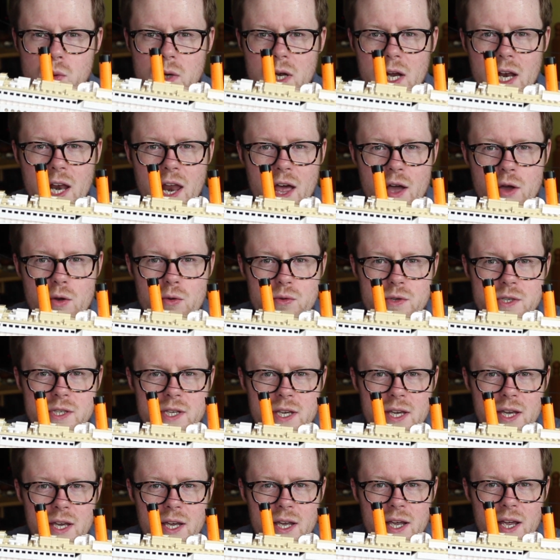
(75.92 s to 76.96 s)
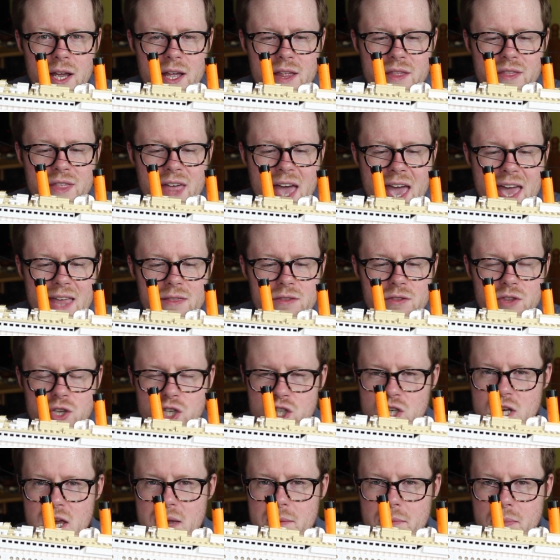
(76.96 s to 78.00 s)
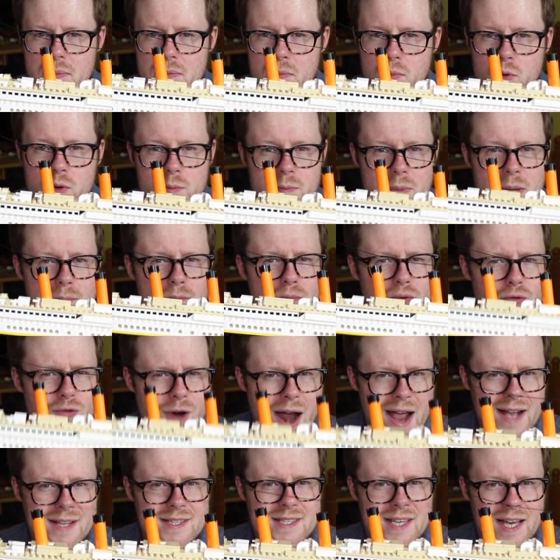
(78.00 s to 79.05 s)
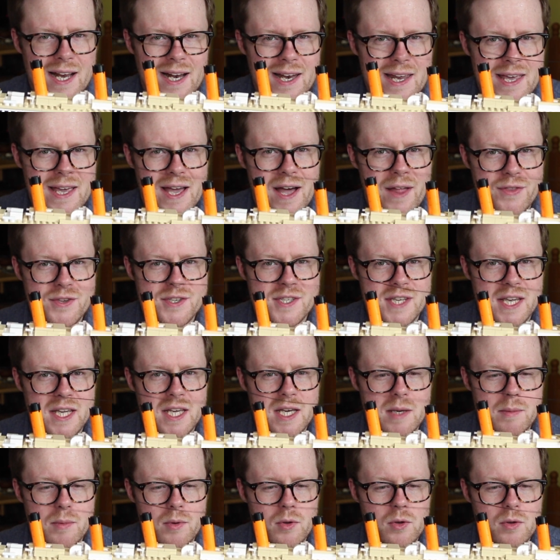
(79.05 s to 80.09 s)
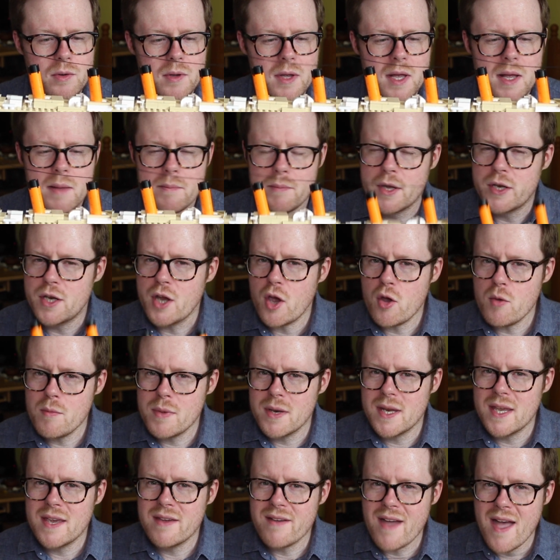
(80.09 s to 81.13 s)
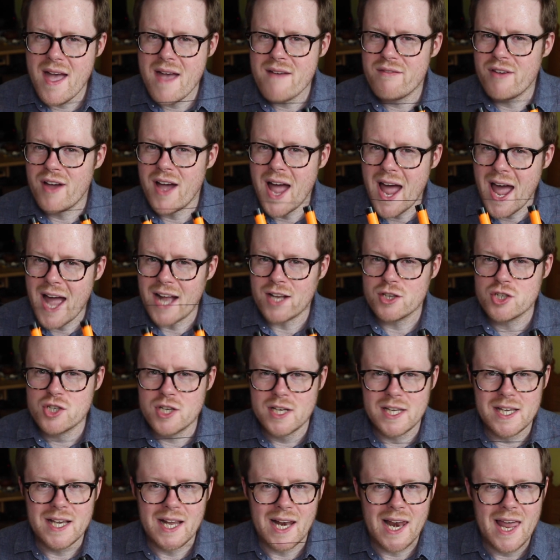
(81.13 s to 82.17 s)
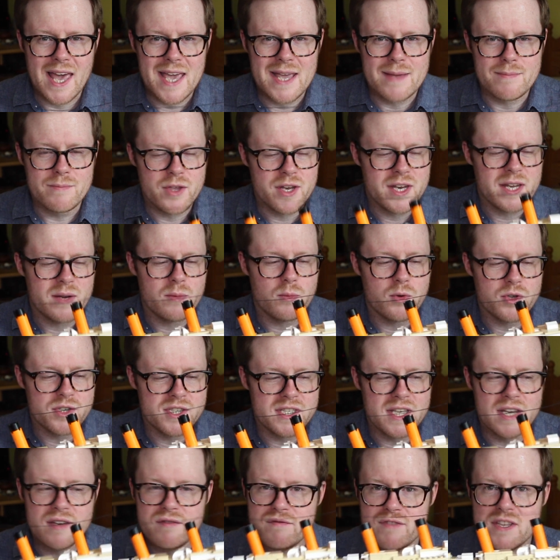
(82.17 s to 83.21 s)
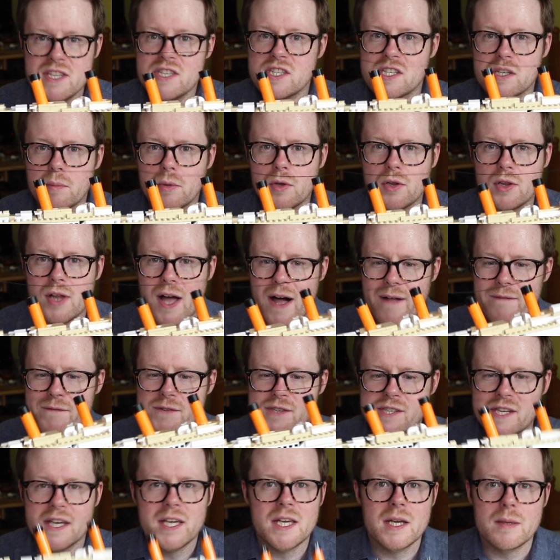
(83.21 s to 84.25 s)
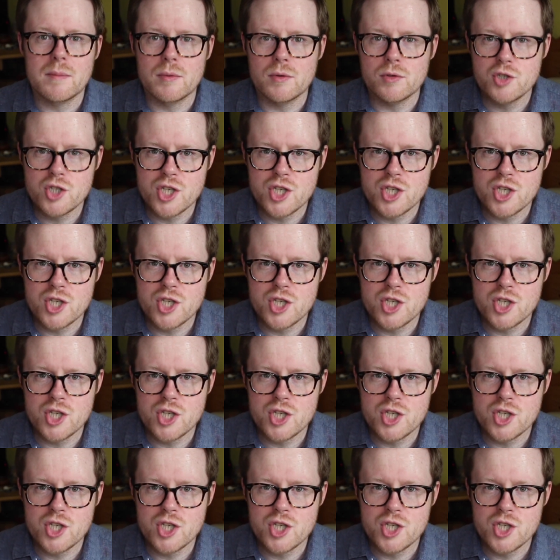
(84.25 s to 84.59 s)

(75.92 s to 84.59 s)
were closed, then the ship would be practically unsinkable. But nobody ever actually claimed that it was an invincible, unsinkable